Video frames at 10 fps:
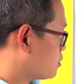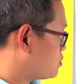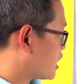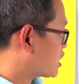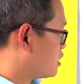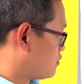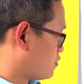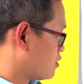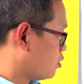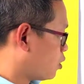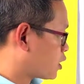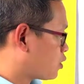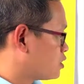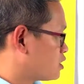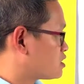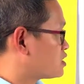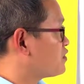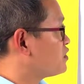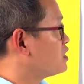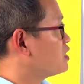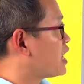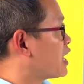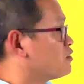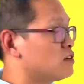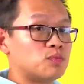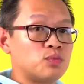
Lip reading: objectives, or I call it the 7 level of